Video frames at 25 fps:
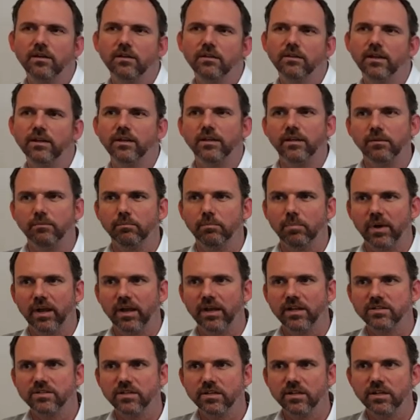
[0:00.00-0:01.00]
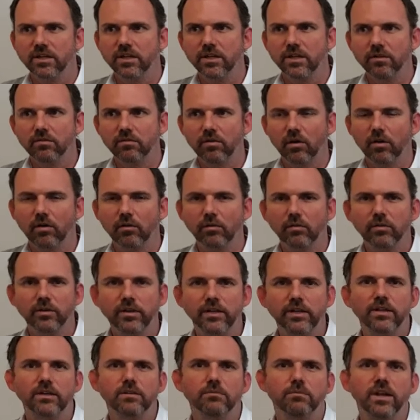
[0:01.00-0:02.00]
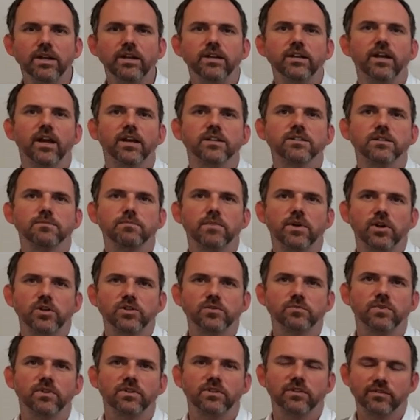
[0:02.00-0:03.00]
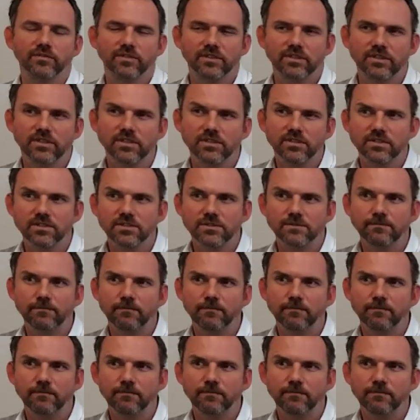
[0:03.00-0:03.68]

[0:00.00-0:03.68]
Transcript: that plays a key role in many asset management activities.